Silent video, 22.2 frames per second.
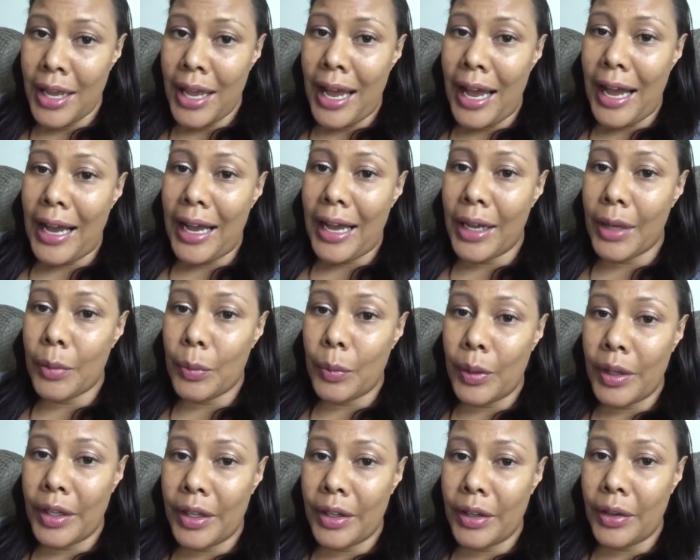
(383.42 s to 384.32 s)
I
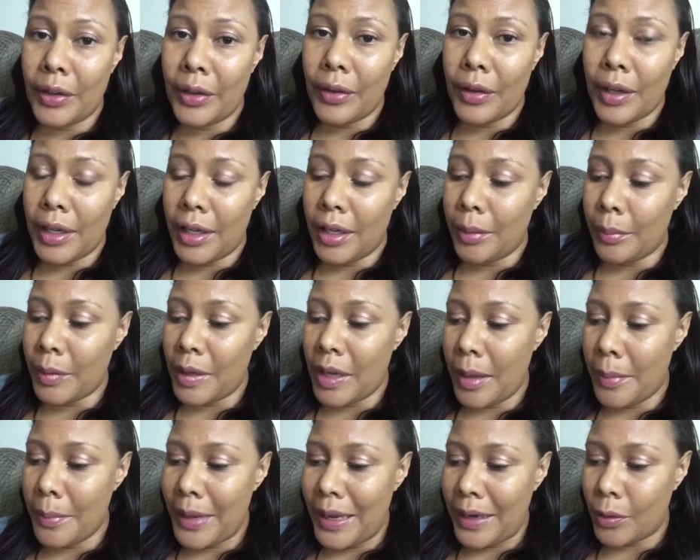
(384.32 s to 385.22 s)
will
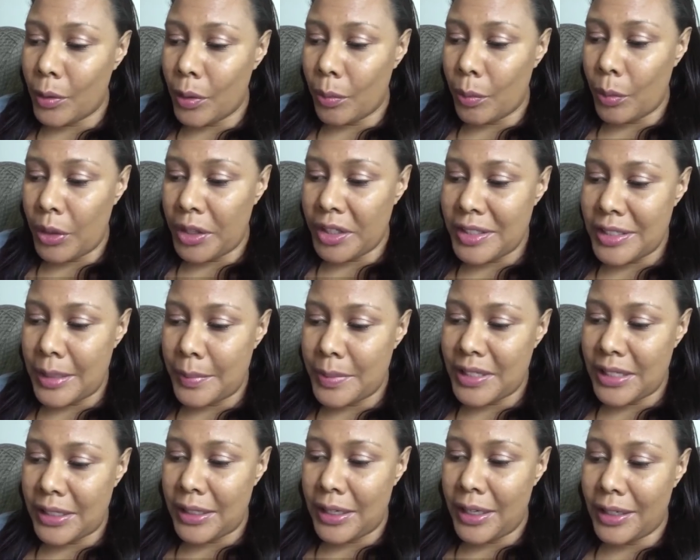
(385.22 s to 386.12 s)
come back with more tips
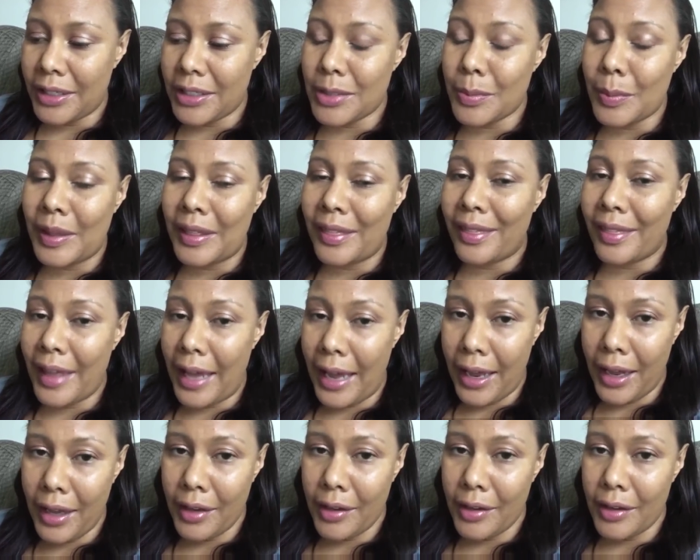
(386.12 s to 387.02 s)
and nuggets, but
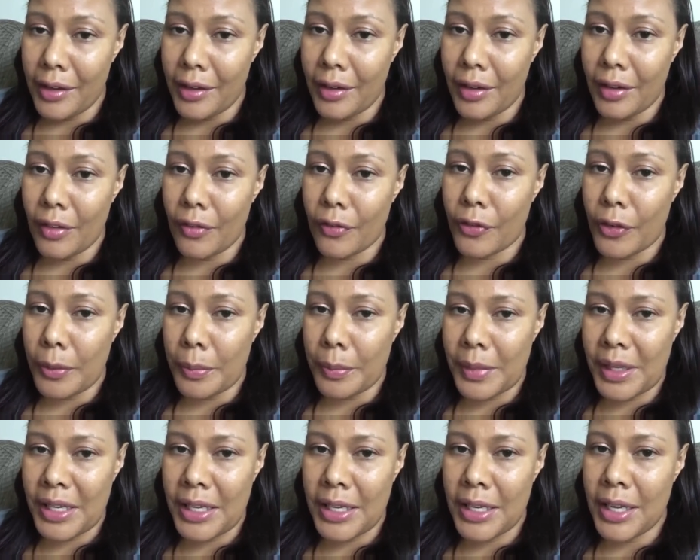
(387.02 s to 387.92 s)
that for
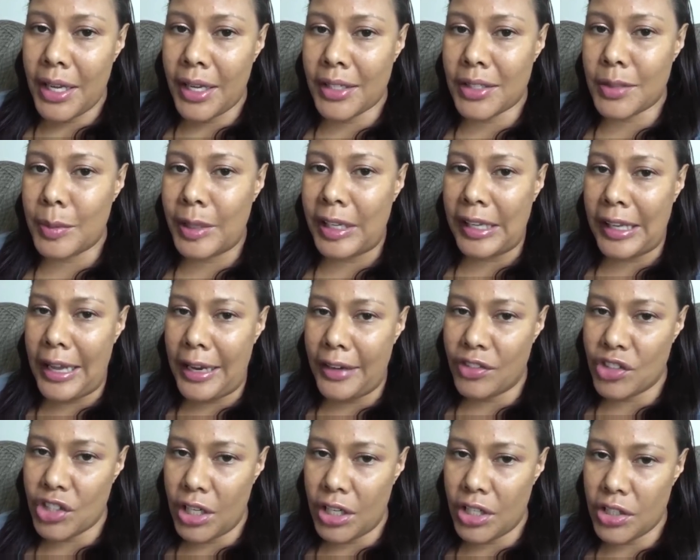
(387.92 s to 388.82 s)
me has been
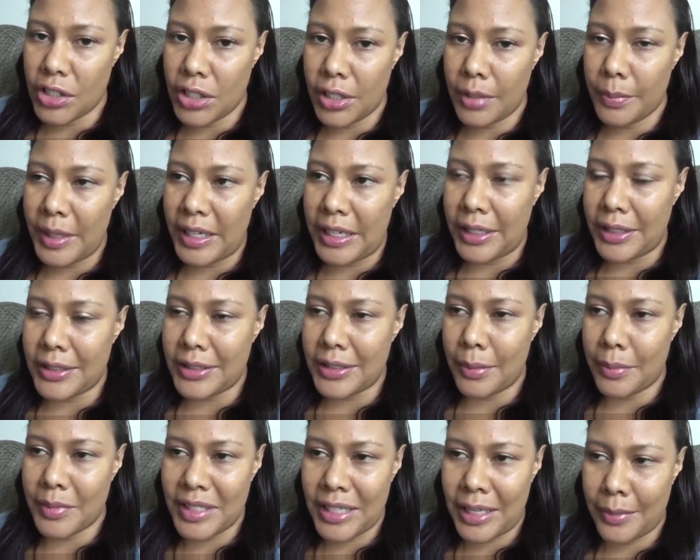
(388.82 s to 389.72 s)
life-changing, because
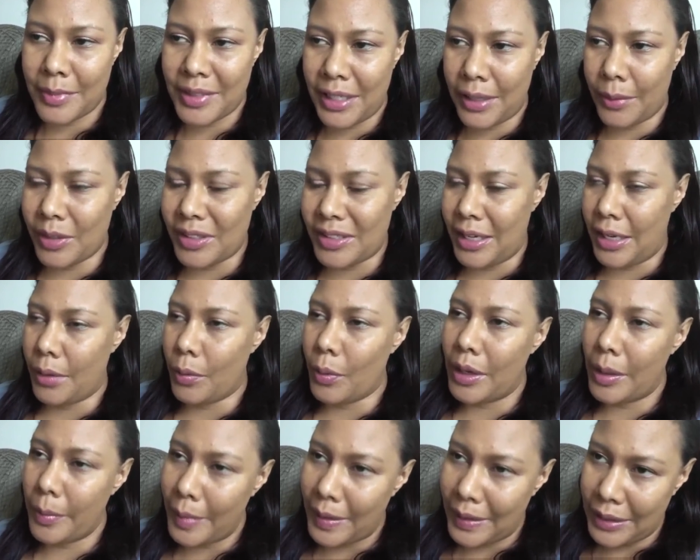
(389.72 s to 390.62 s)
sometimes I was like, what
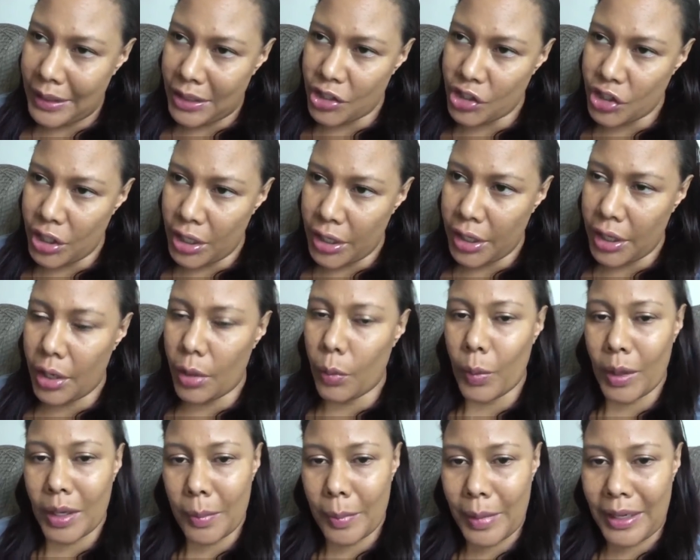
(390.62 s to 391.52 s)
am I going to share?
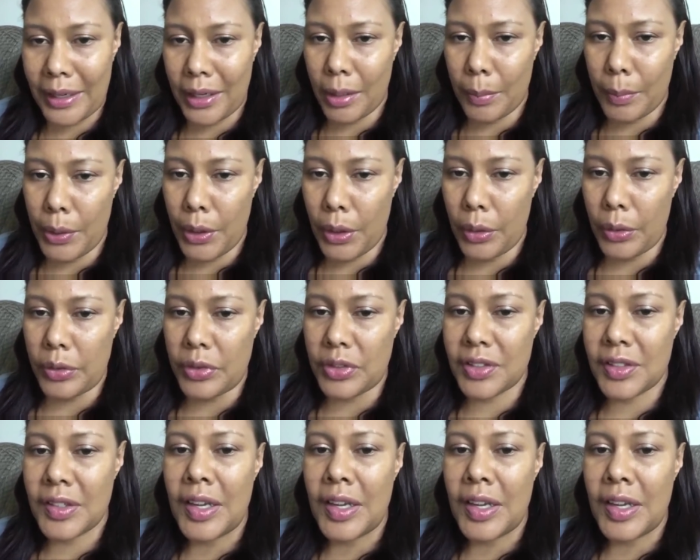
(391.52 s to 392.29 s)
What am I going to post?